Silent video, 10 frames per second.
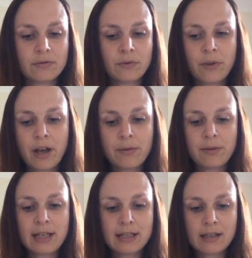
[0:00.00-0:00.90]
although
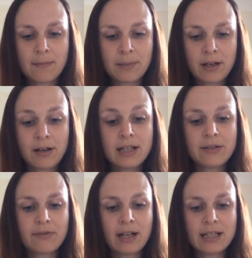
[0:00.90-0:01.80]
it's applied
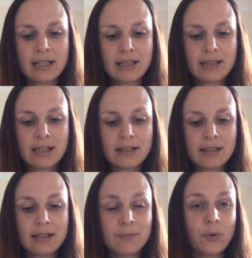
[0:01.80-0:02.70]
thread in the sense
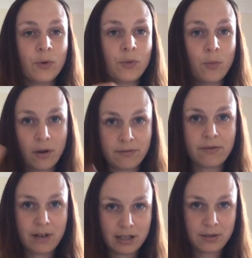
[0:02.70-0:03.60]
that it's more than one
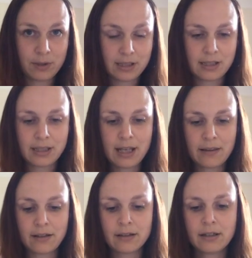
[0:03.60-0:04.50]
thread twisted
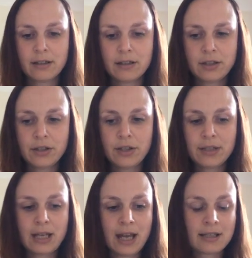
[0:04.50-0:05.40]
together, you
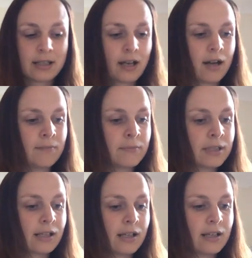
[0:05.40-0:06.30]
use it as it
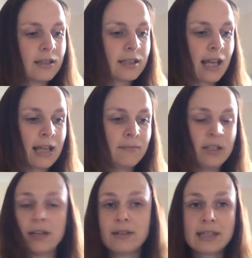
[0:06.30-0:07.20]
comes. The same,
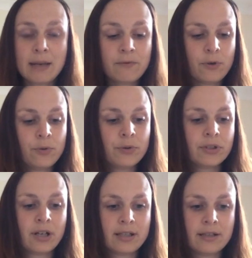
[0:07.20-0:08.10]
the same for all
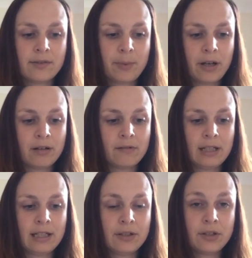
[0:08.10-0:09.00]
sizes of pearl
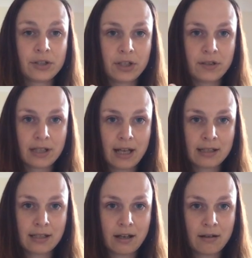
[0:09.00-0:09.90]
really, you just use it
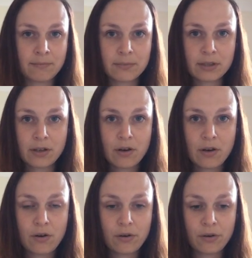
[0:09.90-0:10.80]
as it comes
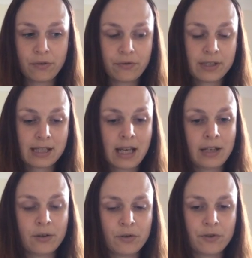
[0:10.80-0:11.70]
off the
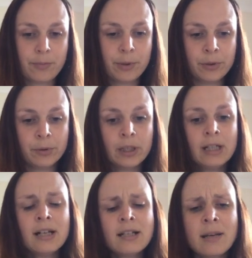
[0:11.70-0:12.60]
skein, off the ball.
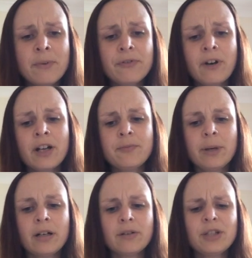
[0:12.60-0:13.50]
Number 5
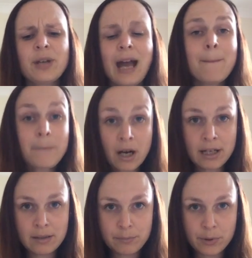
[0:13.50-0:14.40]
pearl you can
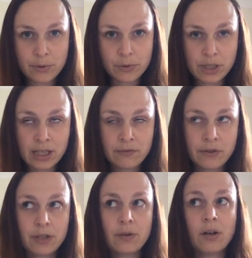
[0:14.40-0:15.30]
buy in balls, and if
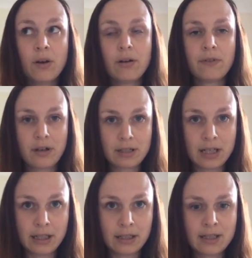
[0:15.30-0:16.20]
you're doing a lot of
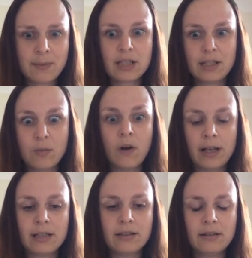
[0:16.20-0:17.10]
Hardanger, especially
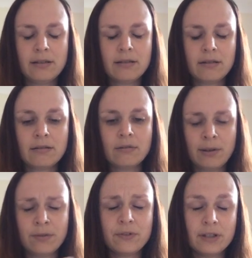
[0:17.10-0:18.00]
white,
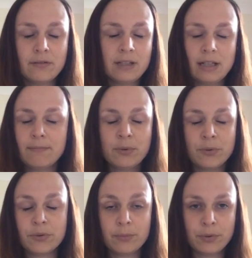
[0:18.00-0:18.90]
quite often you'll need
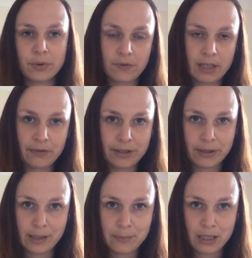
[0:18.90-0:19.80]
balls and balls of it if you're
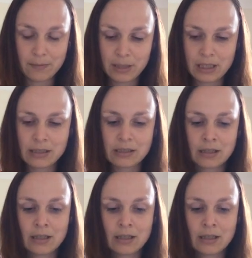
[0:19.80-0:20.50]
doing a bigger piece.